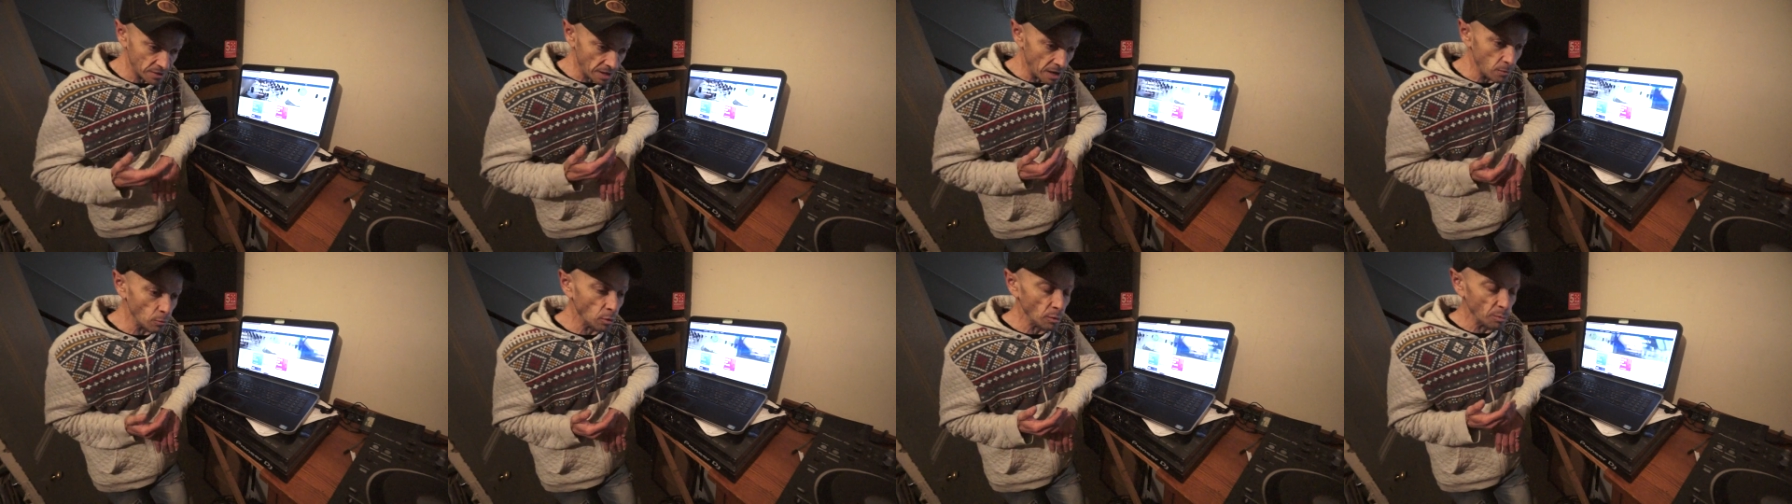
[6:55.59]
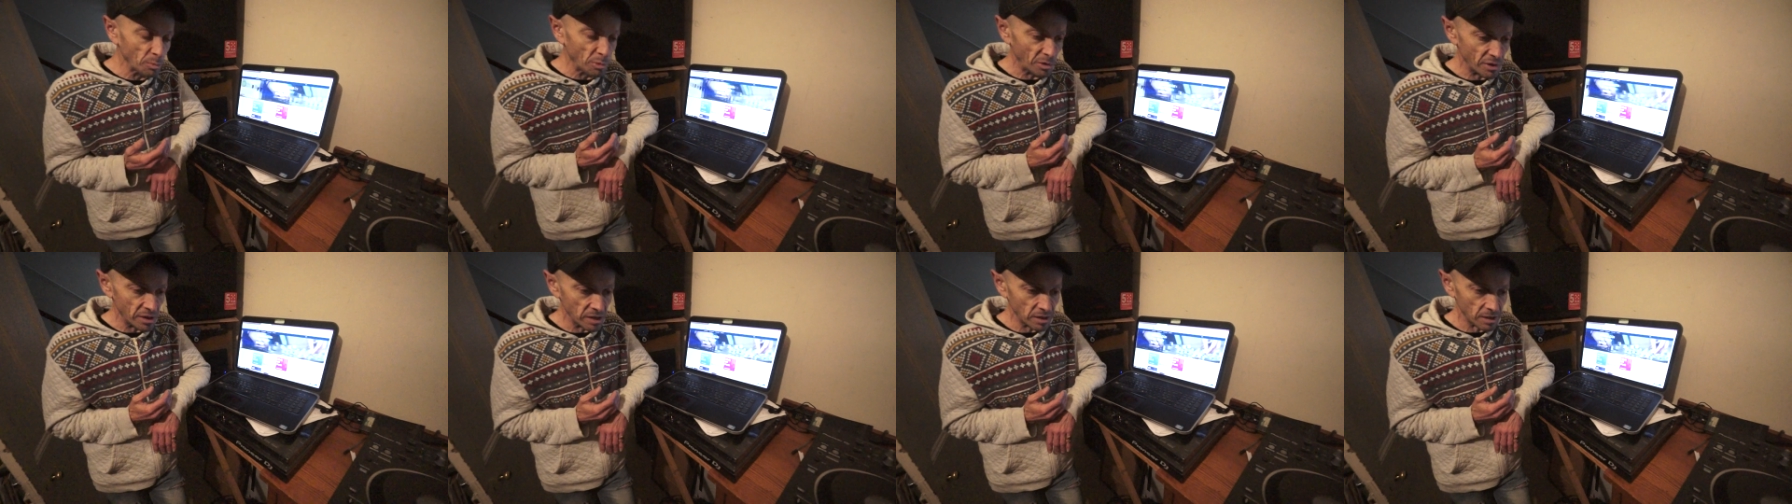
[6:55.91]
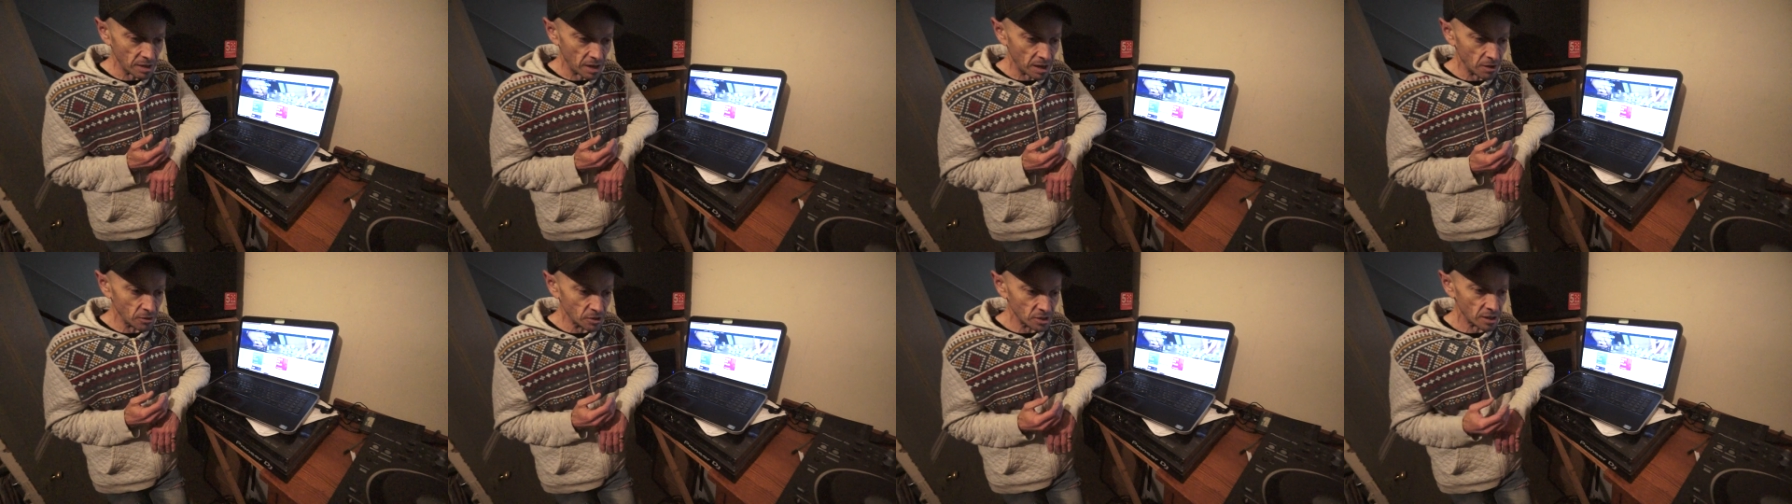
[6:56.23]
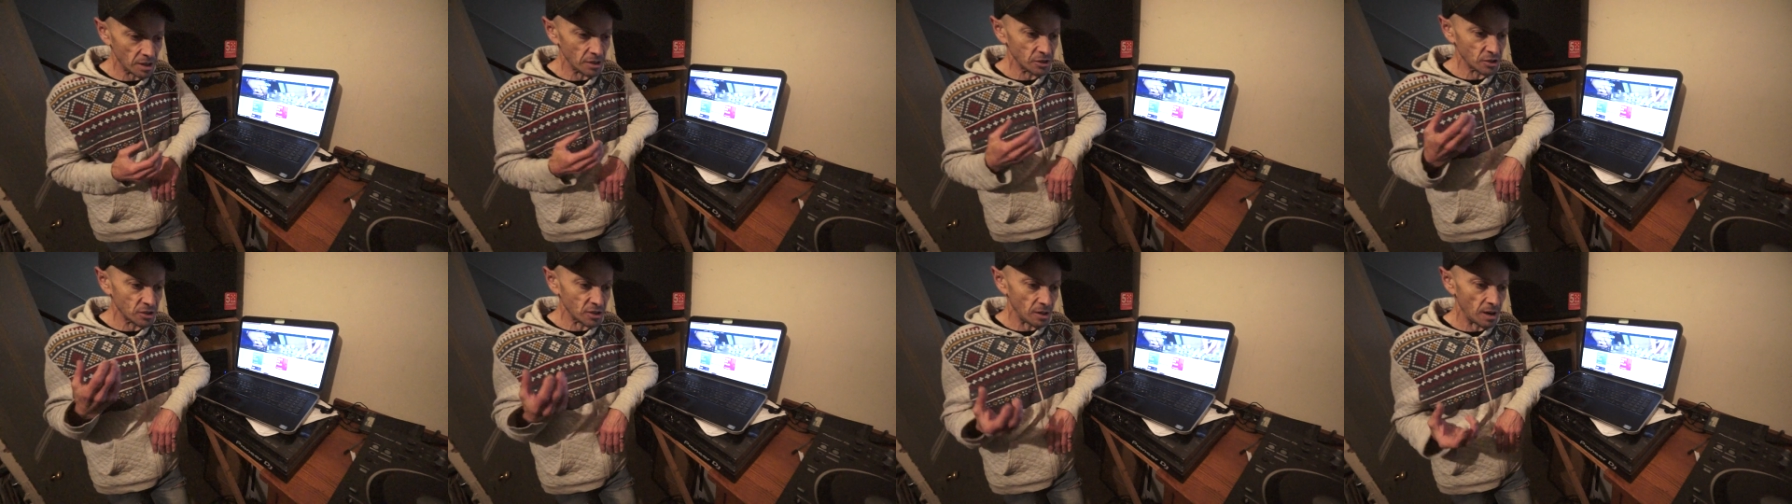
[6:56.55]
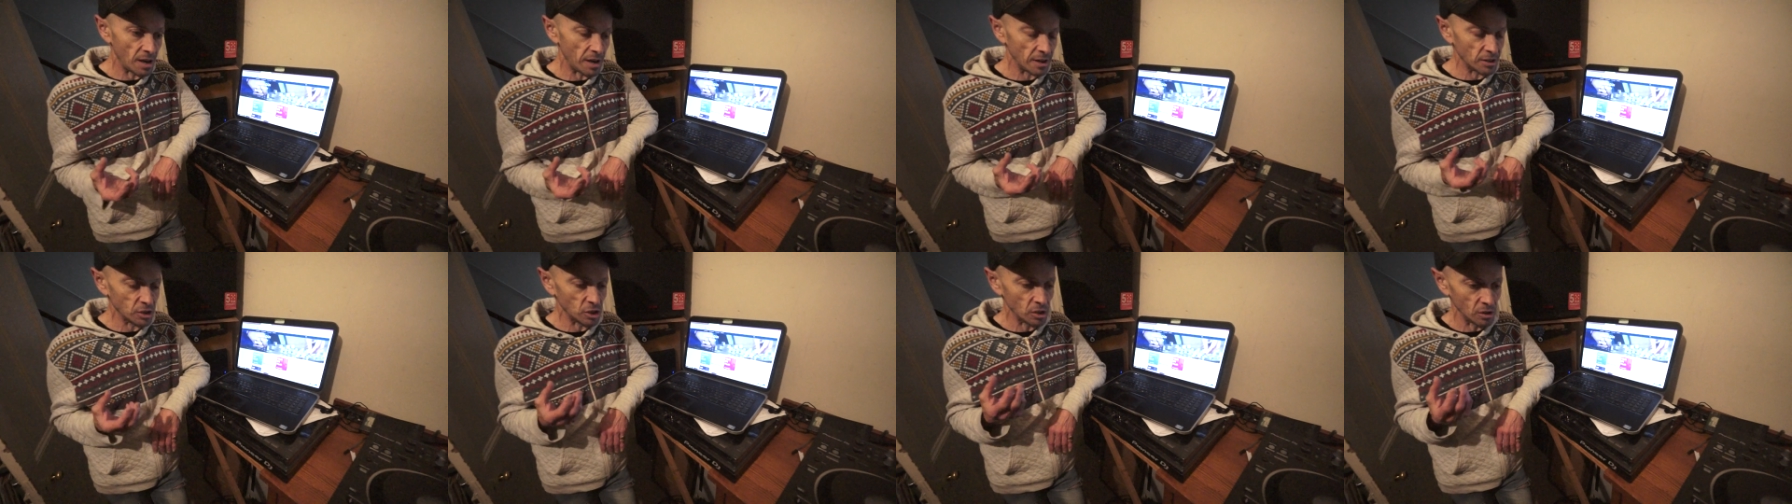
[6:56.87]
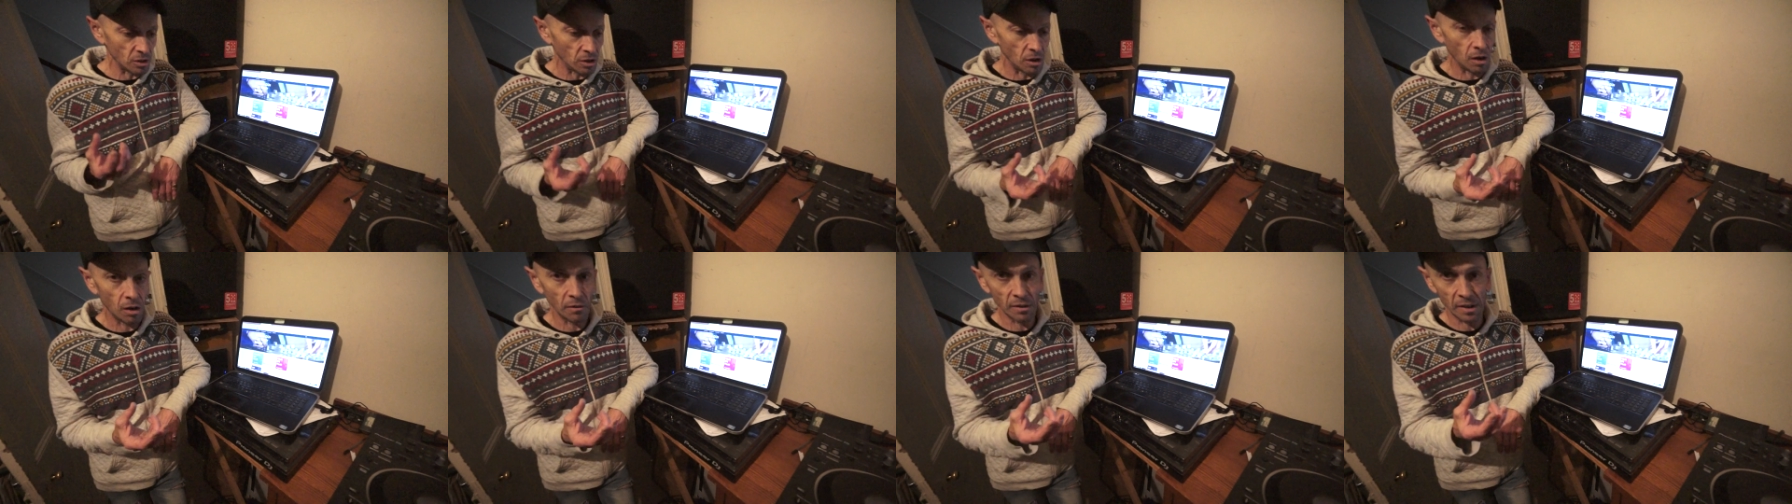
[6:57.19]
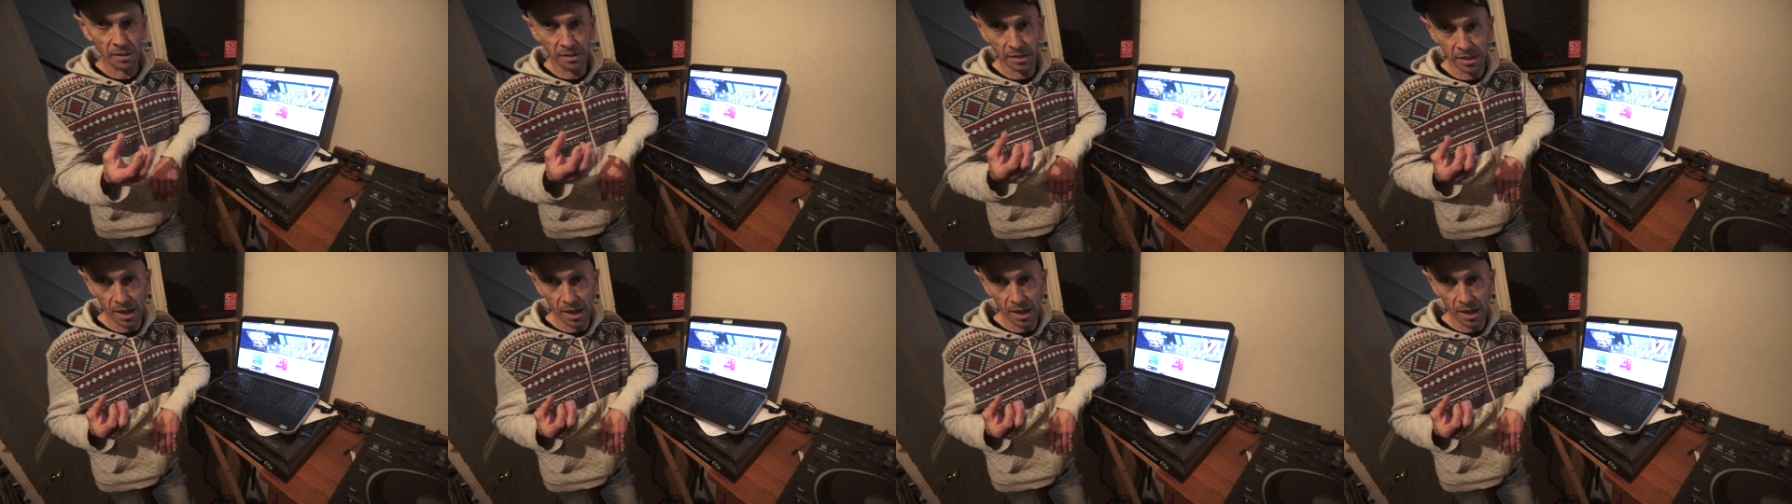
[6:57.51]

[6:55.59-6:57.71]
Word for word: they will bring out a selection of